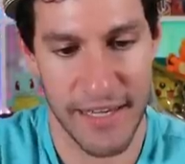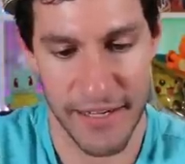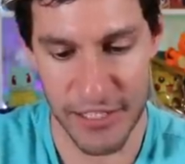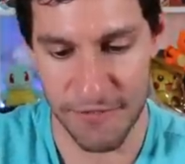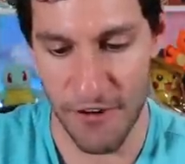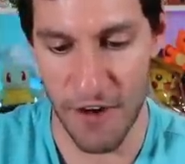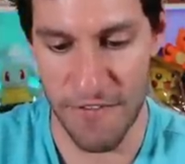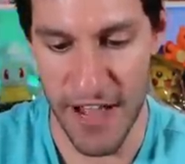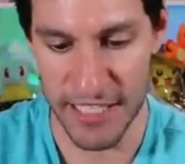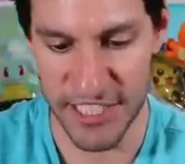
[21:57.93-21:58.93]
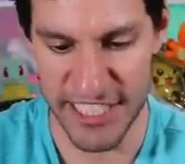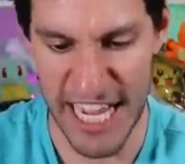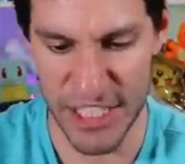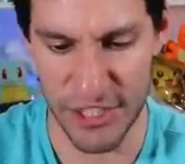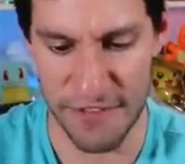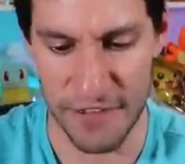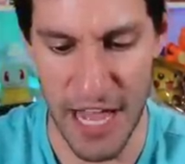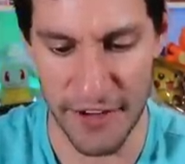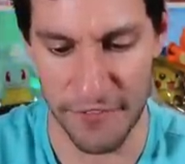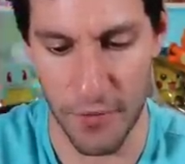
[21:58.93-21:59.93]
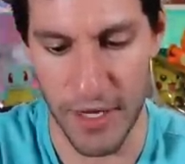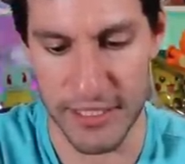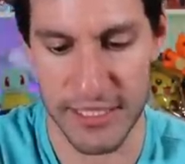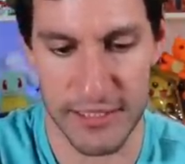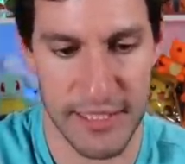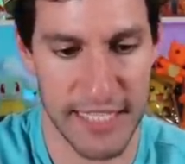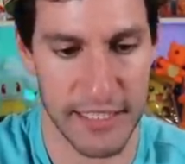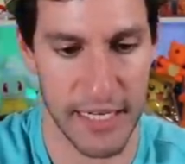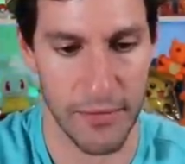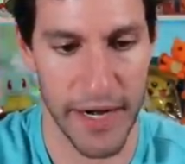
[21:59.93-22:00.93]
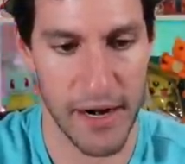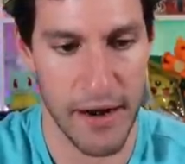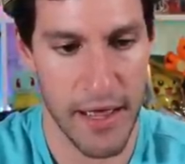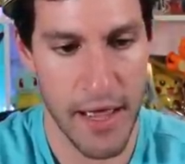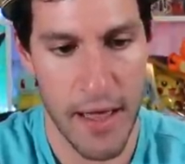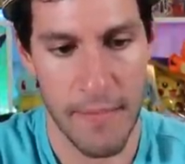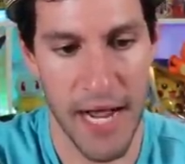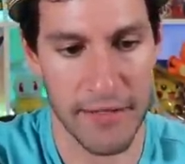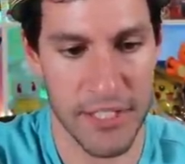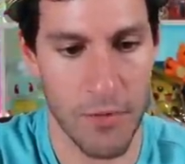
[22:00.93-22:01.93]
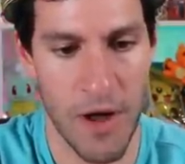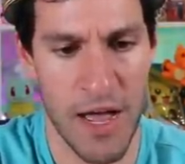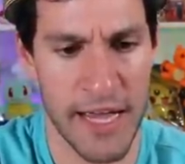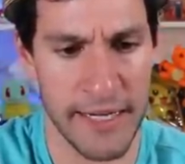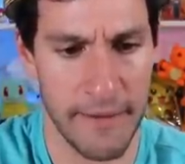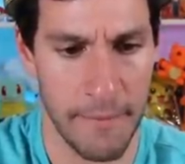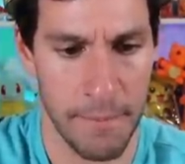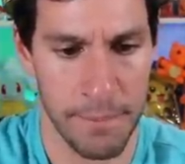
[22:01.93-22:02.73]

There's Farfetch. She's actually flying for once. That's kind of rare. Piloswine,